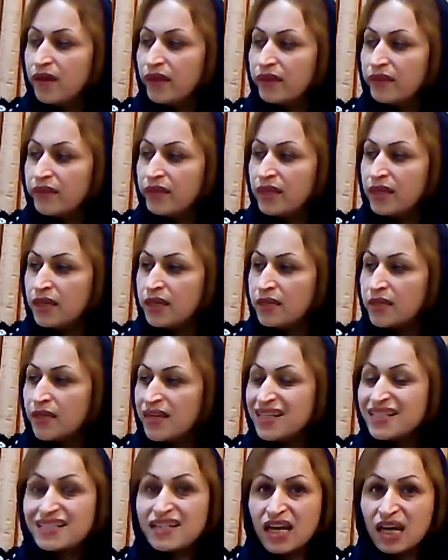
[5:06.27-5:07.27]
I think
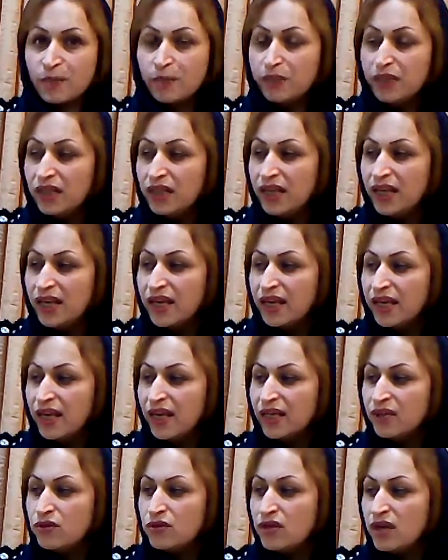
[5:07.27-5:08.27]
example,
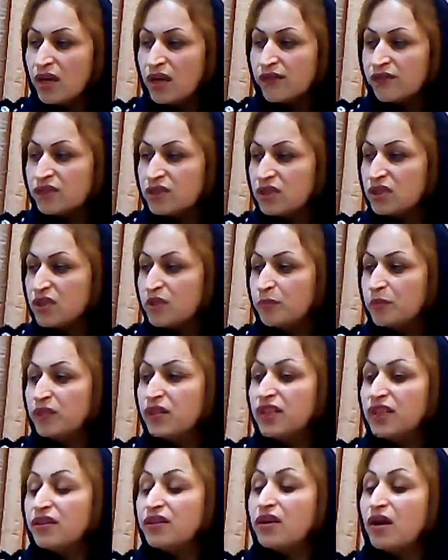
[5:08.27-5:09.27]
and we have to
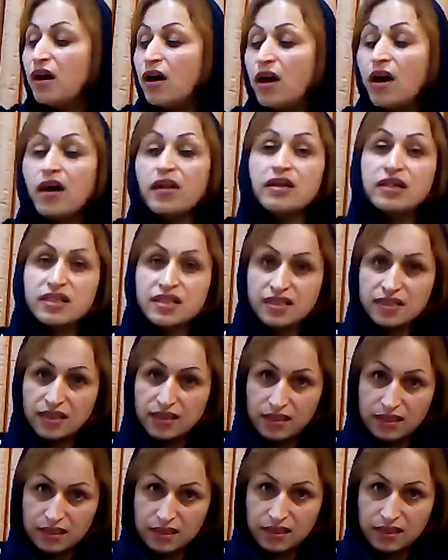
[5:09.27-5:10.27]
complete the other
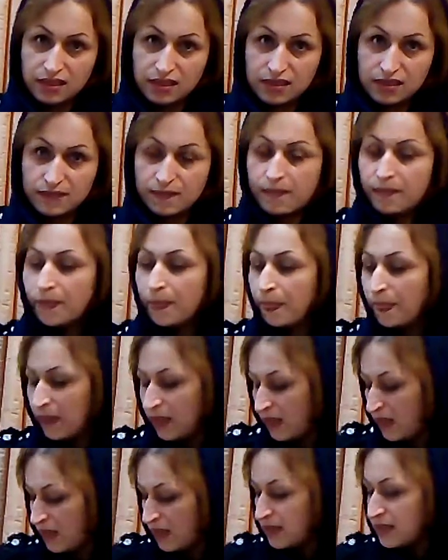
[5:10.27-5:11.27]
sentences.
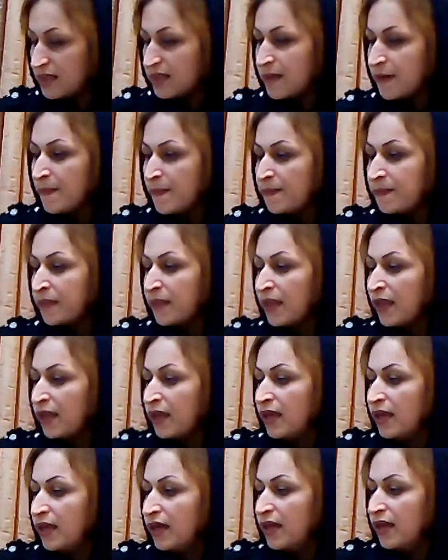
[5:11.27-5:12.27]
Yes,
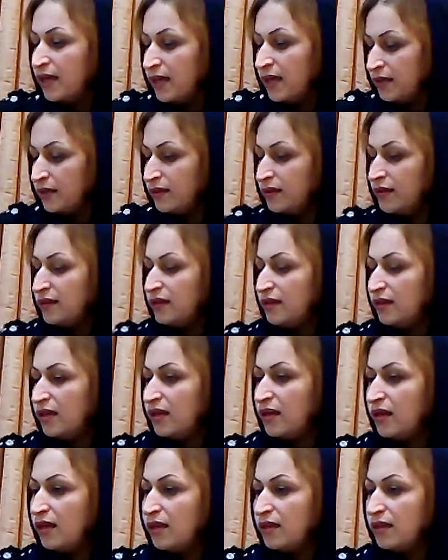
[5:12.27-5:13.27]
and
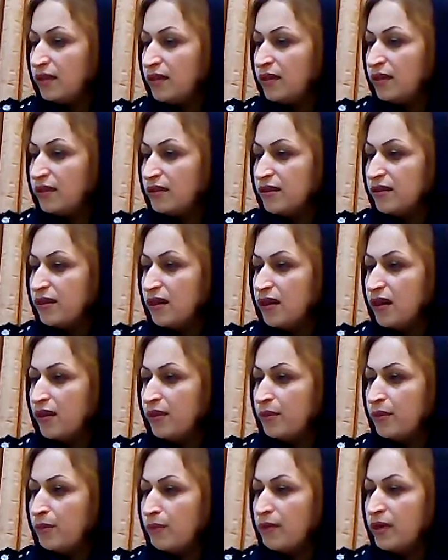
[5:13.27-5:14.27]
the
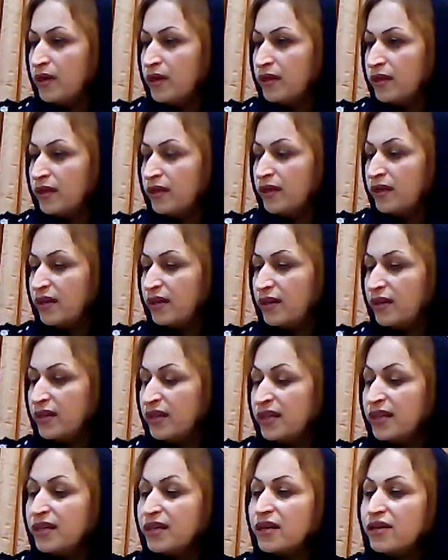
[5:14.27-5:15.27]
other one,
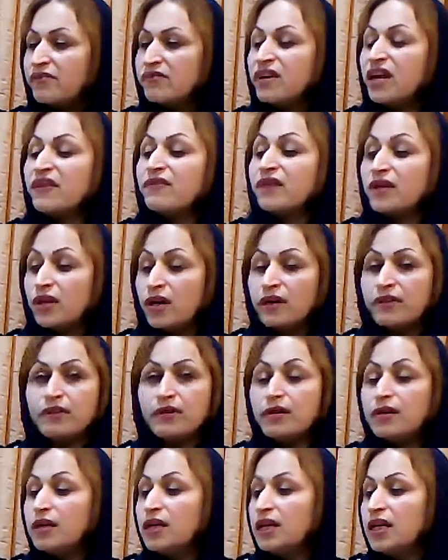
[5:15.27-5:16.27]
here we have
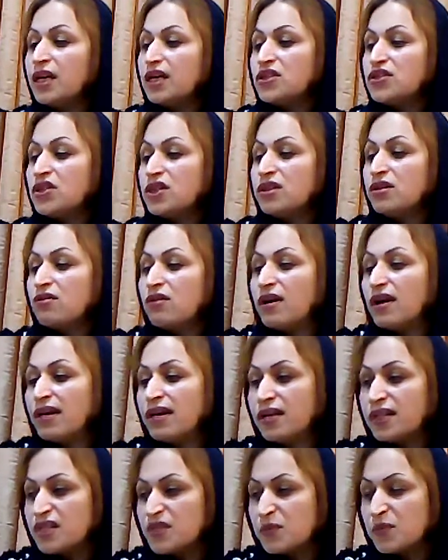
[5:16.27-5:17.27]
another general
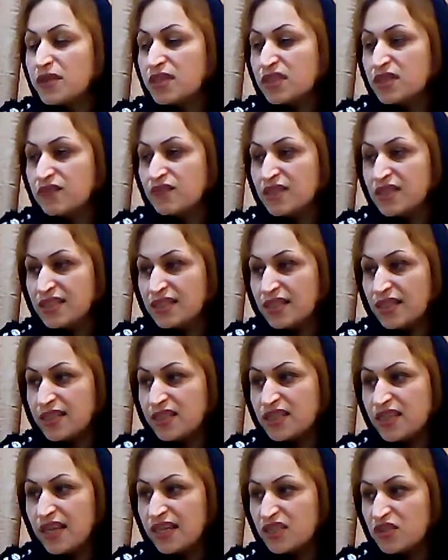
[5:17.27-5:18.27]
and specific
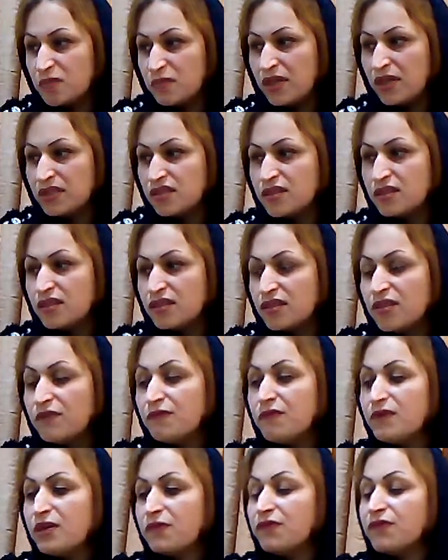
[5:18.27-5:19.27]
statement.
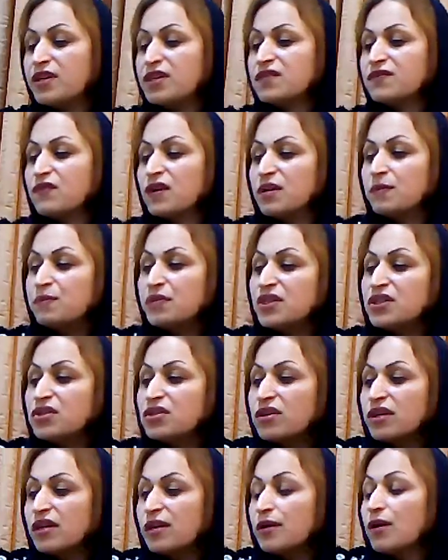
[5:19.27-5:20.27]
The first one,
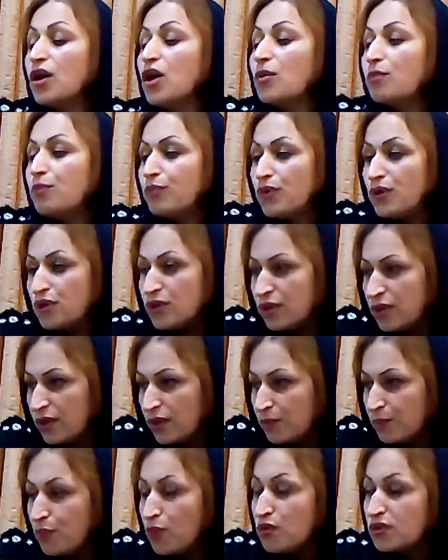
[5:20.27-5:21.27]
project for
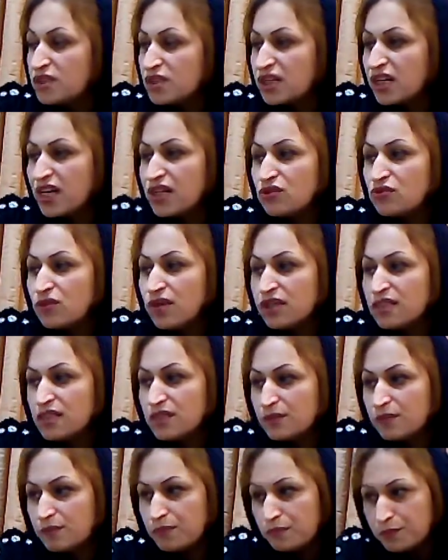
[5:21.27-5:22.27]
postgraduate
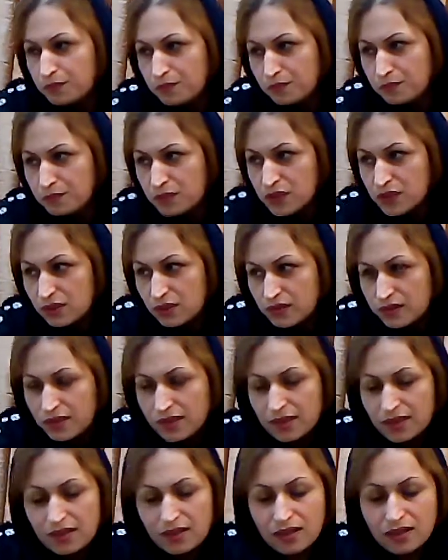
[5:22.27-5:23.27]
is,
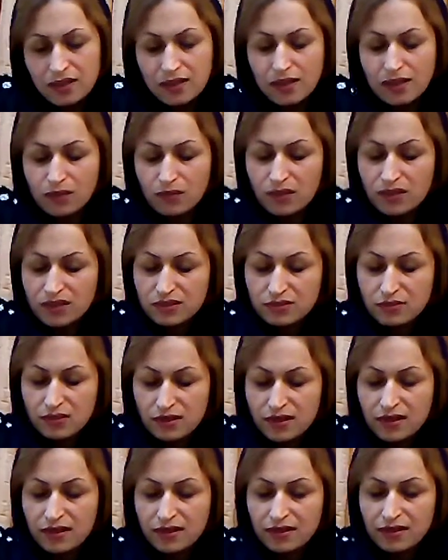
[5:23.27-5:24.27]
sorry, I was
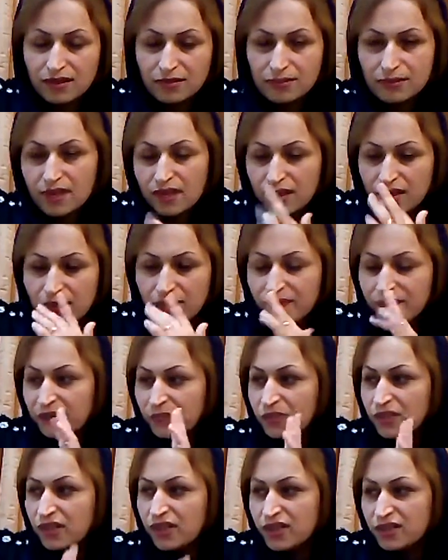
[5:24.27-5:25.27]
wrong, my
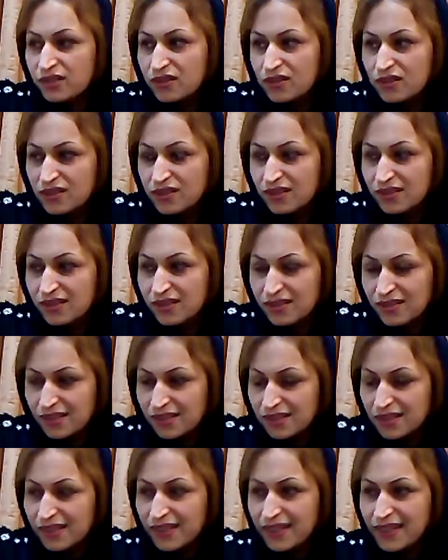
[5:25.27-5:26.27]
pronunciation is
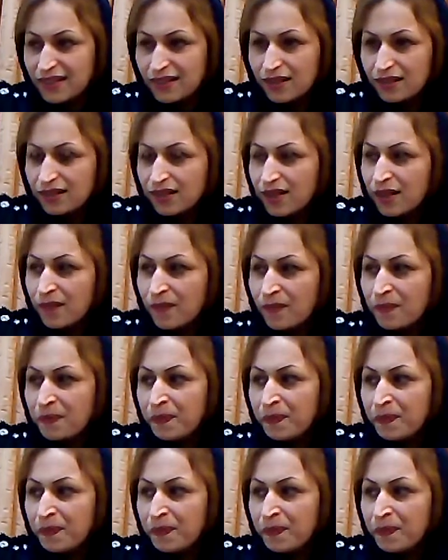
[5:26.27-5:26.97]
not okay here now.